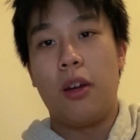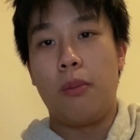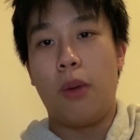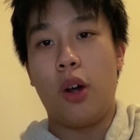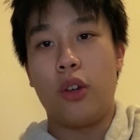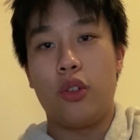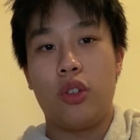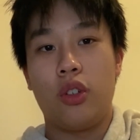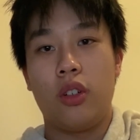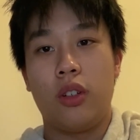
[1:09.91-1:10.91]

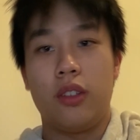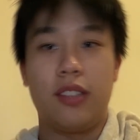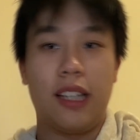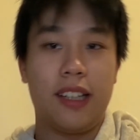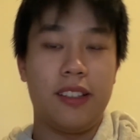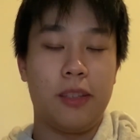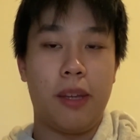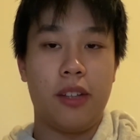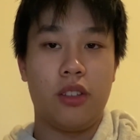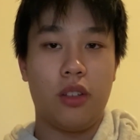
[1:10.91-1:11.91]
March second
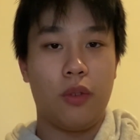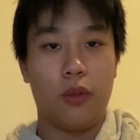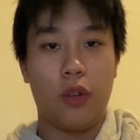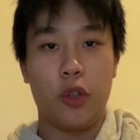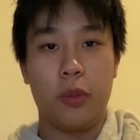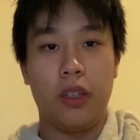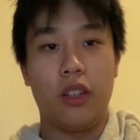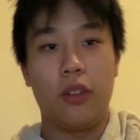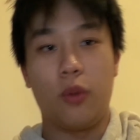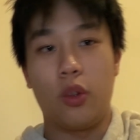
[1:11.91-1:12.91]
semester of your freshman
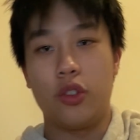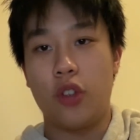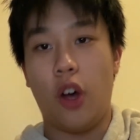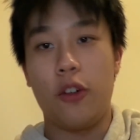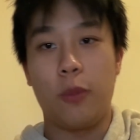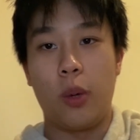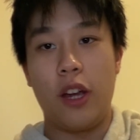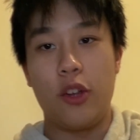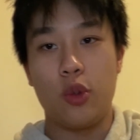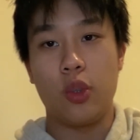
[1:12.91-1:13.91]
year for sophomore
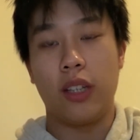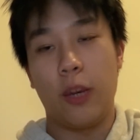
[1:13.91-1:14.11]
entry,